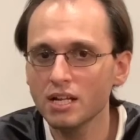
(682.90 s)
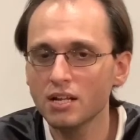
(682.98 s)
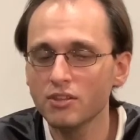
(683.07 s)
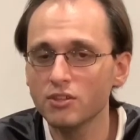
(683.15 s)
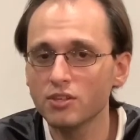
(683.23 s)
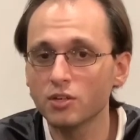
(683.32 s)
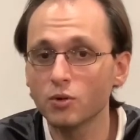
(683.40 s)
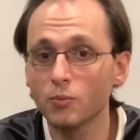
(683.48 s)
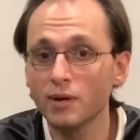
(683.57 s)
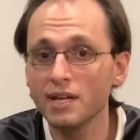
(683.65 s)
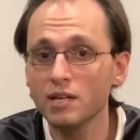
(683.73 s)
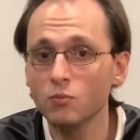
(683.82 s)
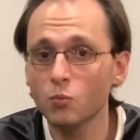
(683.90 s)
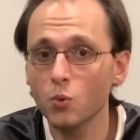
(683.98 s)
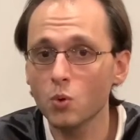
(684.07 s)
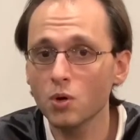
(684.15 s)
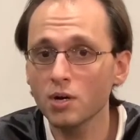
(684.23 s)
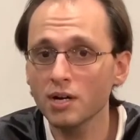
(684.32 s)
the Korean
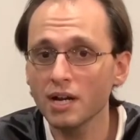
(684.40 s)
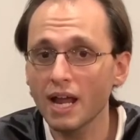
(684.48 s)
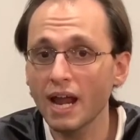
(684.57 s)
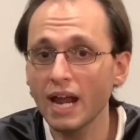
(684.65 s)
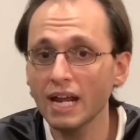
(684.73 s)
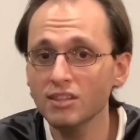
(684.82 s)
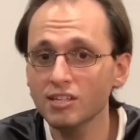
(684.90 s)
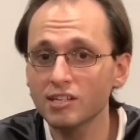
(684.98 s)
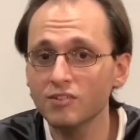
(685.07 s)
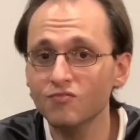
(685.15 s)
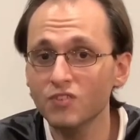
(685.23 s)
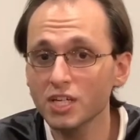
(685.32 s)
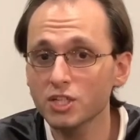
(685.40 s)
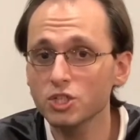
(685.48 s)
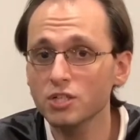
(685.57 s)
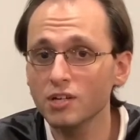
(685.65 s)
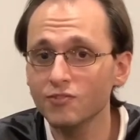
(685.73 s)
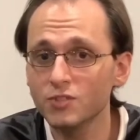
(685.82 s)
War, and the conviction
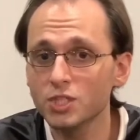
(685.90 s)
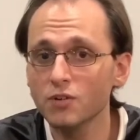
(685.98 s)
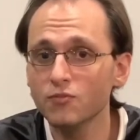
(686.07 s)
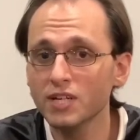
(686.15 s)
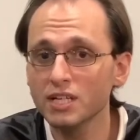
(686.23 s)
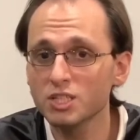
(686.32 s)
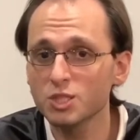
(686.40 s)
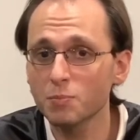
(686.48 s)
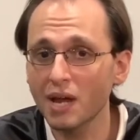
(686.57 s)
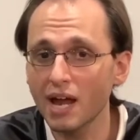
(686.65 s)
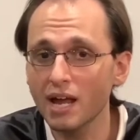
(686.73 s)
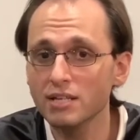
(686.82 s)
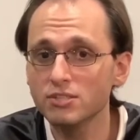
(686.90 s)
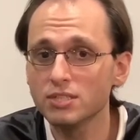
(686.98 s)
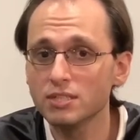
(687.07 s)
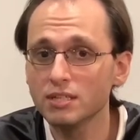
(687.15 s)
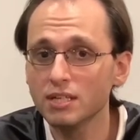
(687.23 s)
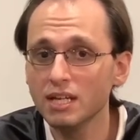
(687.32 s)
of Soviet spies.
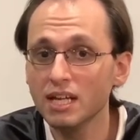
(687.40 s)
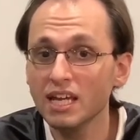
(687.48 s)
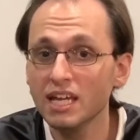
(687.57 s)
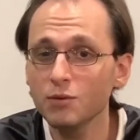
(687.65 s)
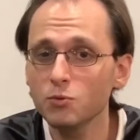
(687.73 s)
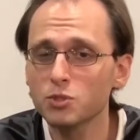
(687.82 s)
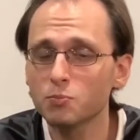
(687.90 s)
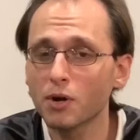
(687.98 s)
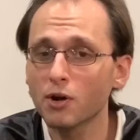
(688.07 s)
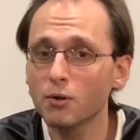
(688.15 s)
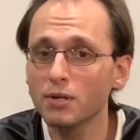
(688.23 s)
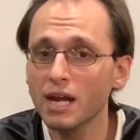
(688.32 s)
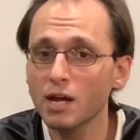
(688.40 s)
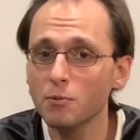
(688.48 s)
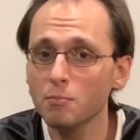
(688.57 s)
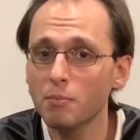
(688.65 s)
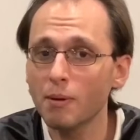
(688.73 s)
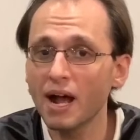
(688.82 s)
He was brought down
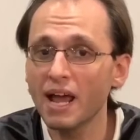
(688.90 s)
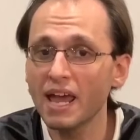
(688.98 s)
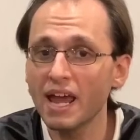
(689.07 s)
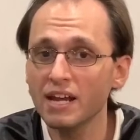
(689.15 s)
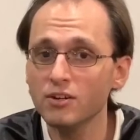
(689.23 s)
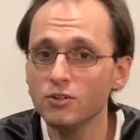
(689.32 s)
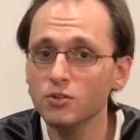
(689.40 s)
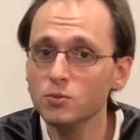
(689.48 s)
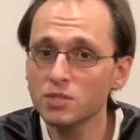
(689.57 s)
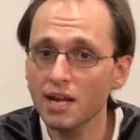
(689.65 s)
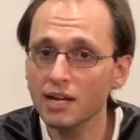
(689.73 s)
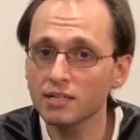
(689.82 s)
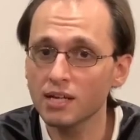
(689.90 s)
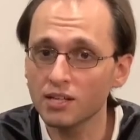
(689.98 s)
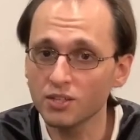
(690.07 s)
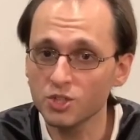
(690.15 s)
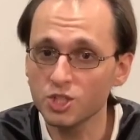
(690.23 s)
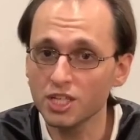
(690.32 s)
by a new
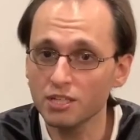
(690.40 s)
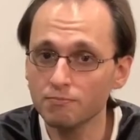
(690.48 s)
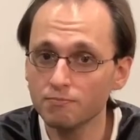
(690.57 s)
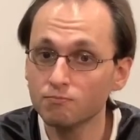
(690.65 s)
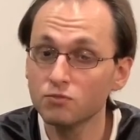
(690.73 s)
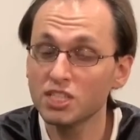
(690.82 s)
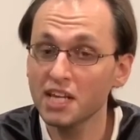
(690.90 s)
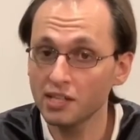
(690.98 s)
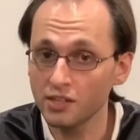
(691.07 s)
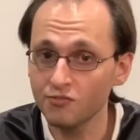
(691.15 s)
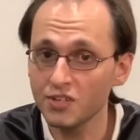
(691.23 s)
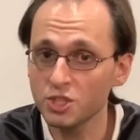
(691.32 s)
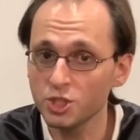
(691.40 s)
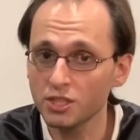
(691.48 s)
technology, television.